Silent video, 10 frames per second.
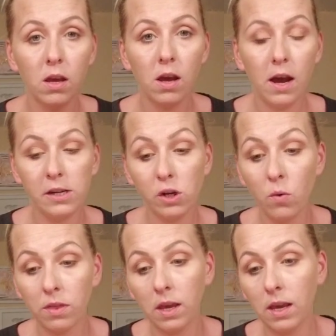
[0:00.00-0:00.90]
I
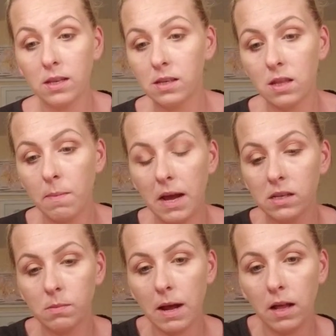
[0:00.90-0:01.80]
don't think it's the
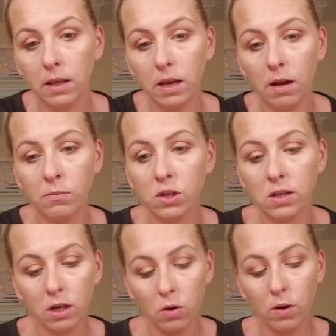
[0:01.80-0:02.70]
best palette. I'm just
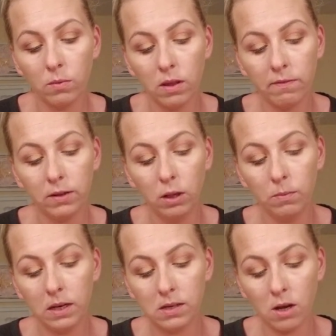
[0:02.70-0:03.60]
gonna go in with
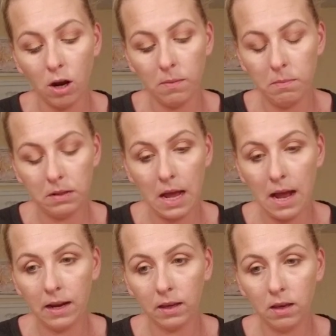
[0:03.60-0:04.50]
Voluminous Carbon
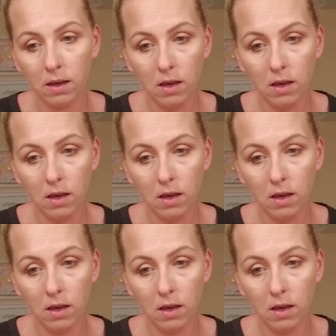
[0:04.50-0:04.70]
Black.